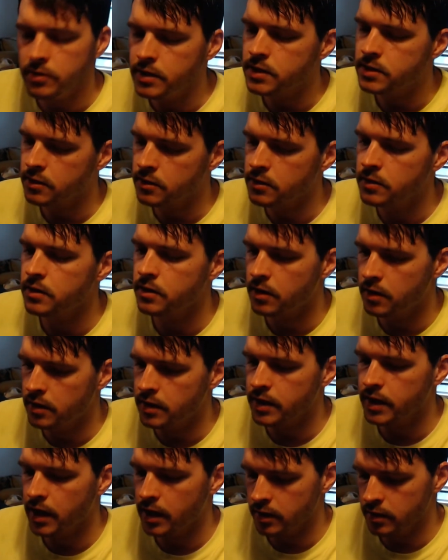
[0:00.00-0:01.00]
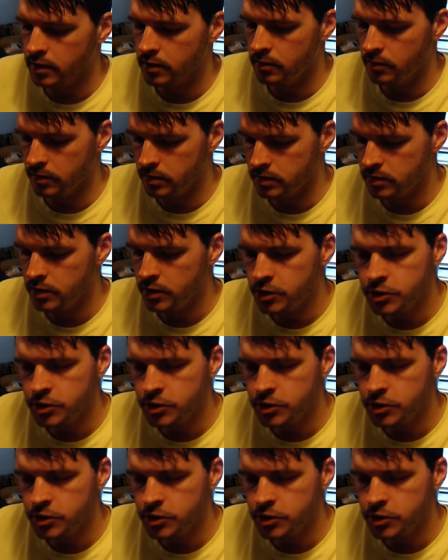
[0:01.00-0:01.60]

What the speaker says: turned it on and got it going.